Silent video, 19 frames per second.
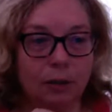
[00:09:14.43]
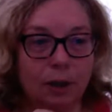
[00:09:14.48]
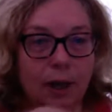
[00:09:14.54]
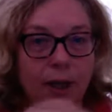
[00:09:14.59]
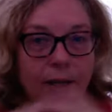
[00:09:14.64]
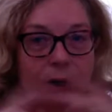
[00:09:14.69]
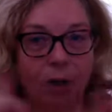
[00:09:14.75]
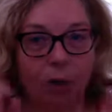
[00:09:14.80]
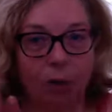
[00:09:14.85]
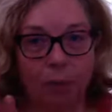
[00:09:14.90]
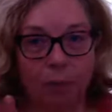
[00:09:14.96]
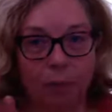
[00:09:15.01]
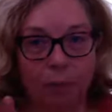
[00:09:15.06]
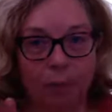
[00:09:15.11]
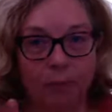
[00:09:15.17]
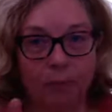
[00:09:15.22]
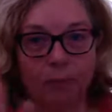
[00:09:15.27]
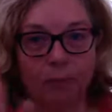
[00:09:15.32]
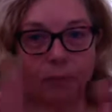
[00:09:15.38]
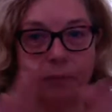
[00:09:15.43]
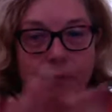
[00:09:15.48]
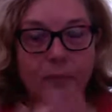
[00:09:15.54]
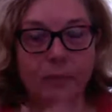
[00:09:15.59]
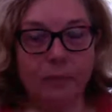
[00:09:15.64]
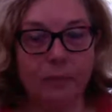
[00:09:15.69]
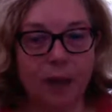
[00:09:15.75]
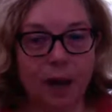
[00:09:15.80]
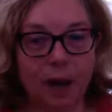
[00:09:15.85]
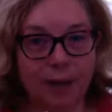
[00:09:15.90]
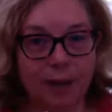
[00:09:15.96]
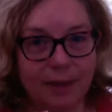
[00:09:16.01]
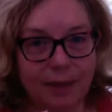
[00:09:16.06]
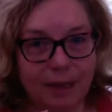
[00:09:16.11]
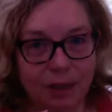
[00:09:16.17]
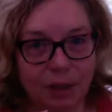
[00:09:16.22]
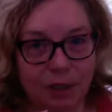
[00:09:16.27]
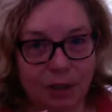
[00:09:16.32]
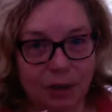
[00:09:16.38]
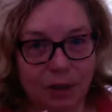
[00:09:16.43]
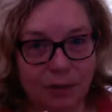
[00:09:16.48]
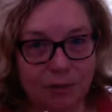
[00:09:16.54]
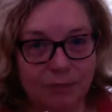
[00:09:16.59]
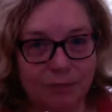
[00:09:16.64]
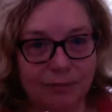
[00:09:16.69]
I hope. I think so.